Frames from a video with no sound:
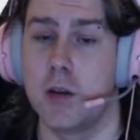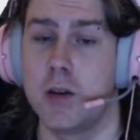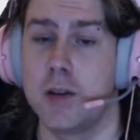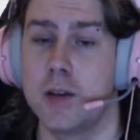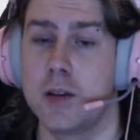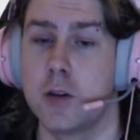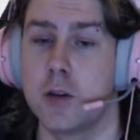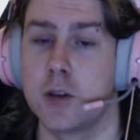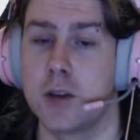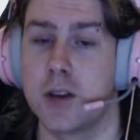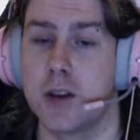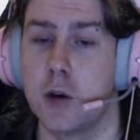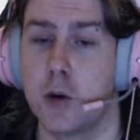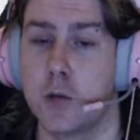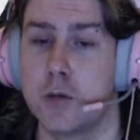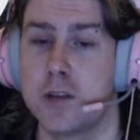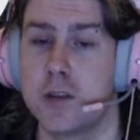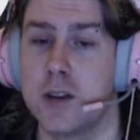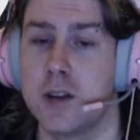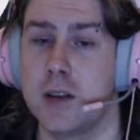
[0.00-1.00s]
Look,
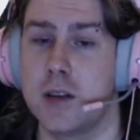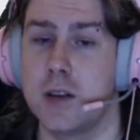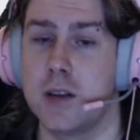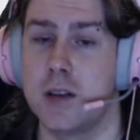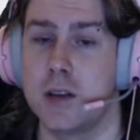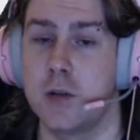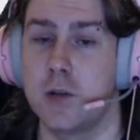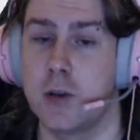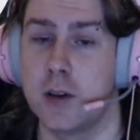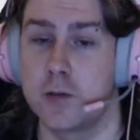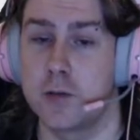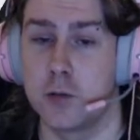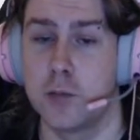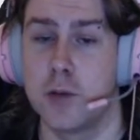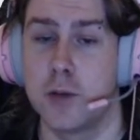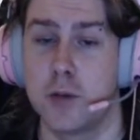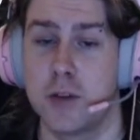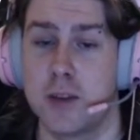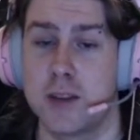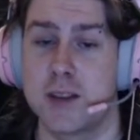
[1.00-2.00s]
you have to
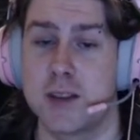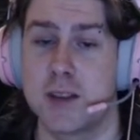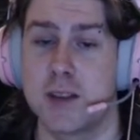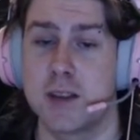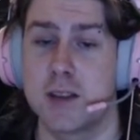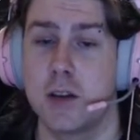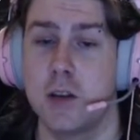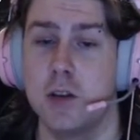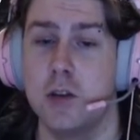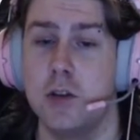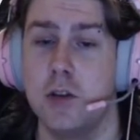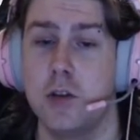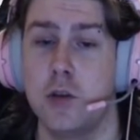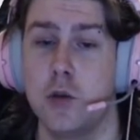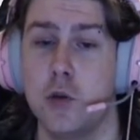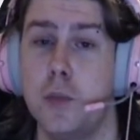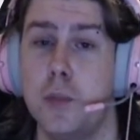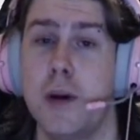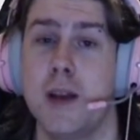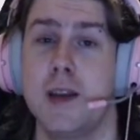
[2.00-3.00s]
remember, this is
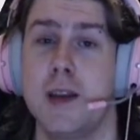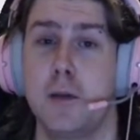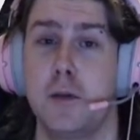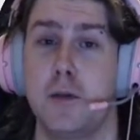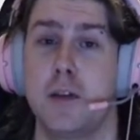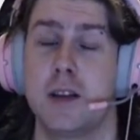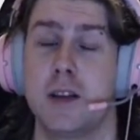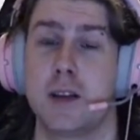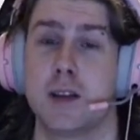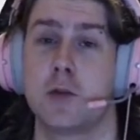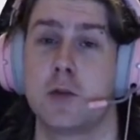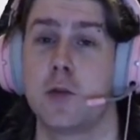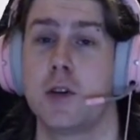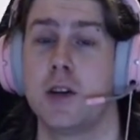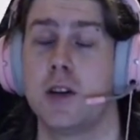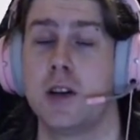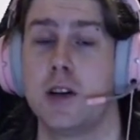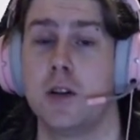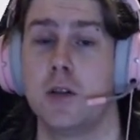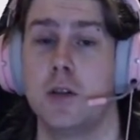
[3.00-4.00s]
you benefit as well
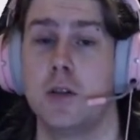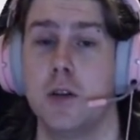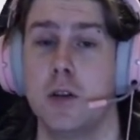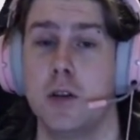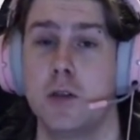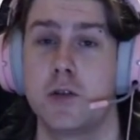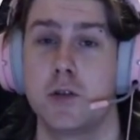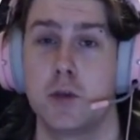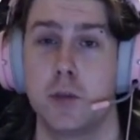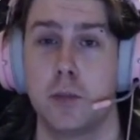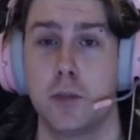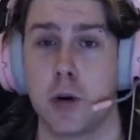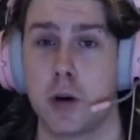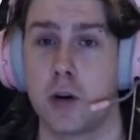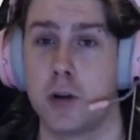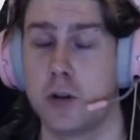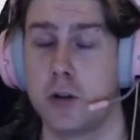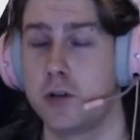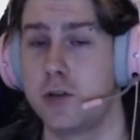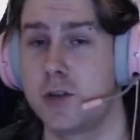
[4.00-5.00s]
now. So
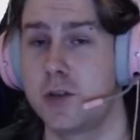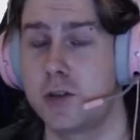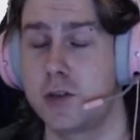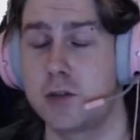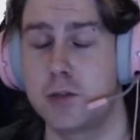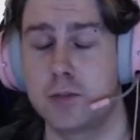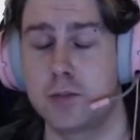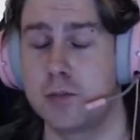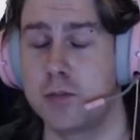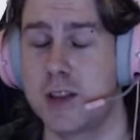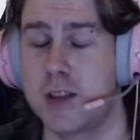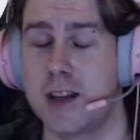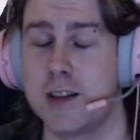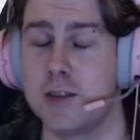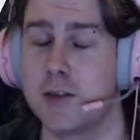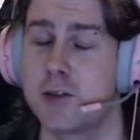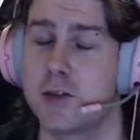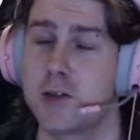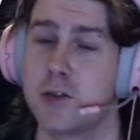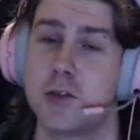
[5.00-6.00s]
bards,
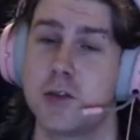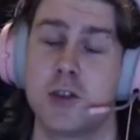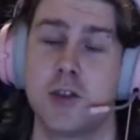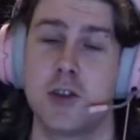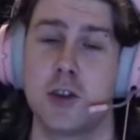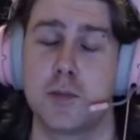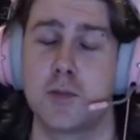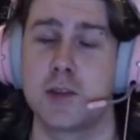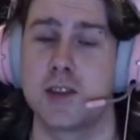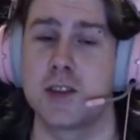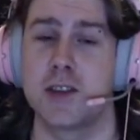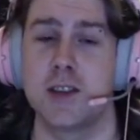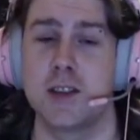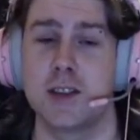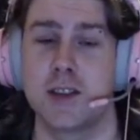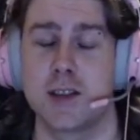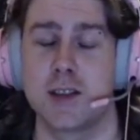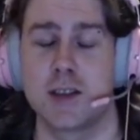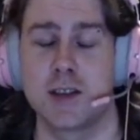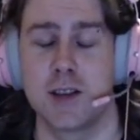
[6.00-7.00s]
dancers,
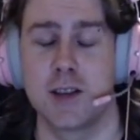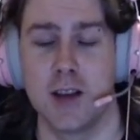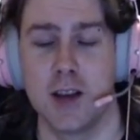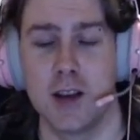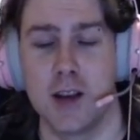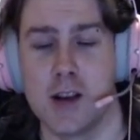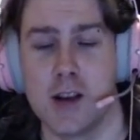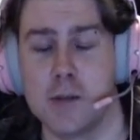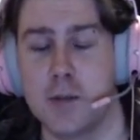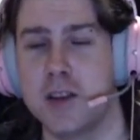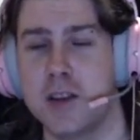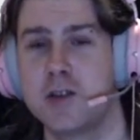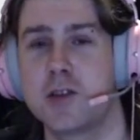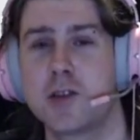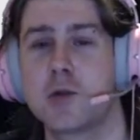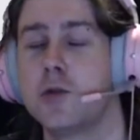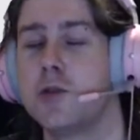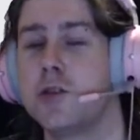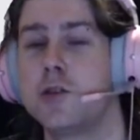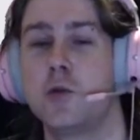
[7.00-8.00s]
gypsies,
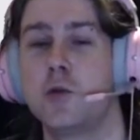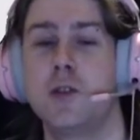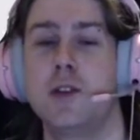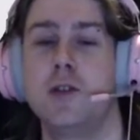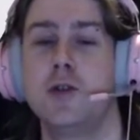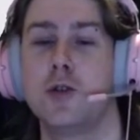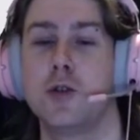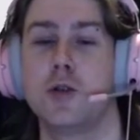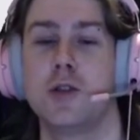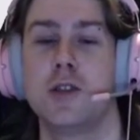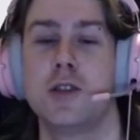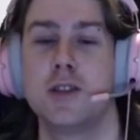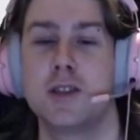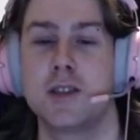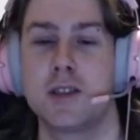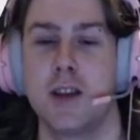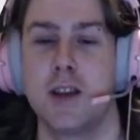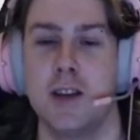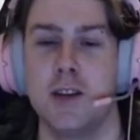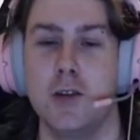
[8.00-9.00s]
minstrels rejoice.
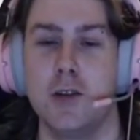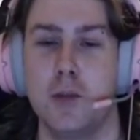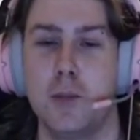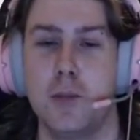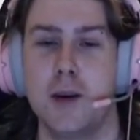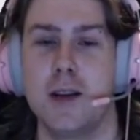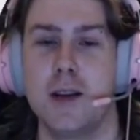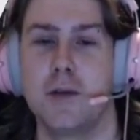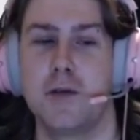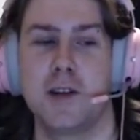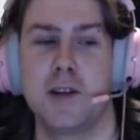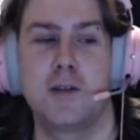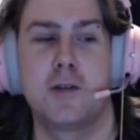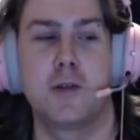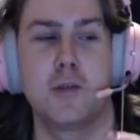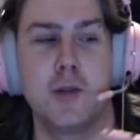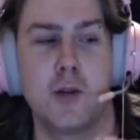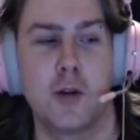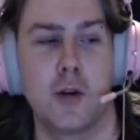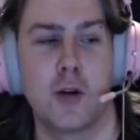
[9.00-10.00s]
You benefit
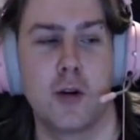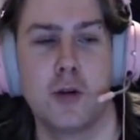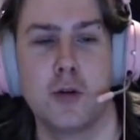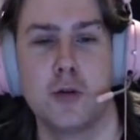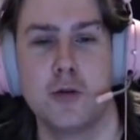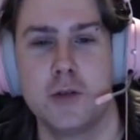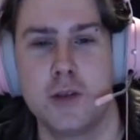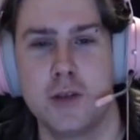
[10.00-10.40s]
from your own